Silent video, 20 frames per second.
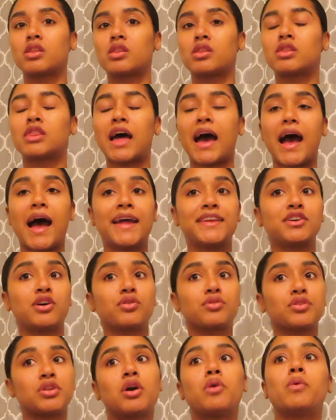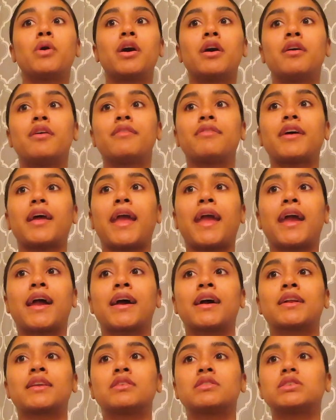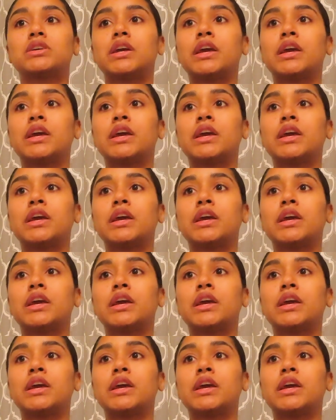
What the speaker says: that I don't know of, and